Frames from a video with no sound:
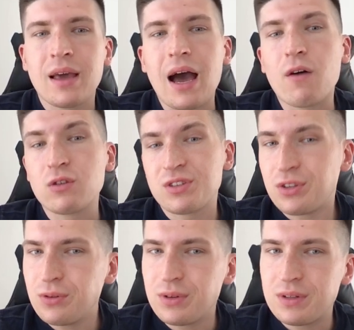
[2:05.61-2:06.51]
our
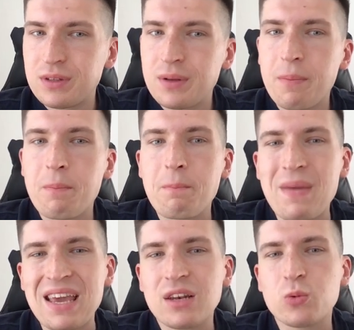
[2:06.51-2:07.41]
students
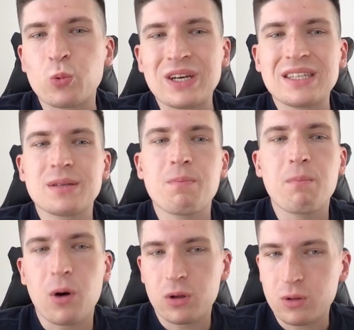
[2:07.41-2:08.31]
made with
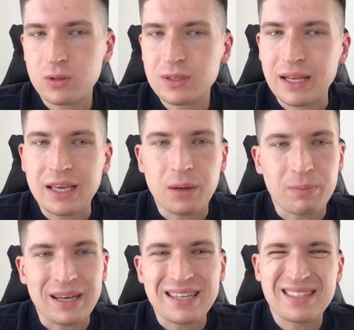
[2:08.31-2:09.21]
models taking
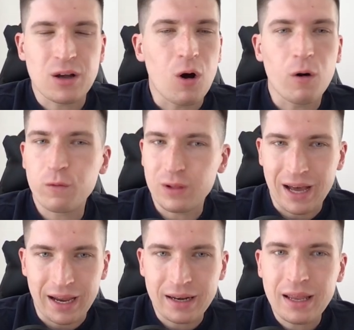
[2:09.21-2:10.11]
place
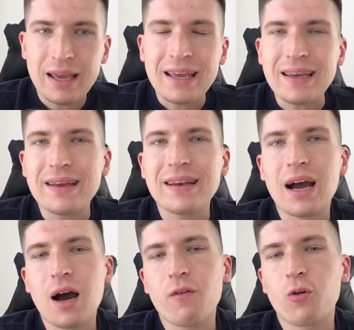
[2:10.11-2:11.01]
offline in
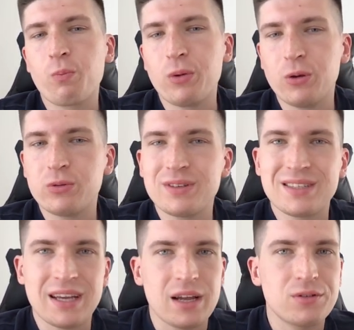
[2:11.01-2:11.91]
our beauty
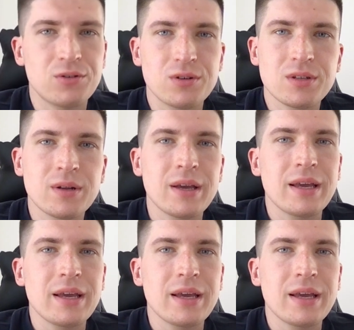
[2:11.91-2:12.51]
centers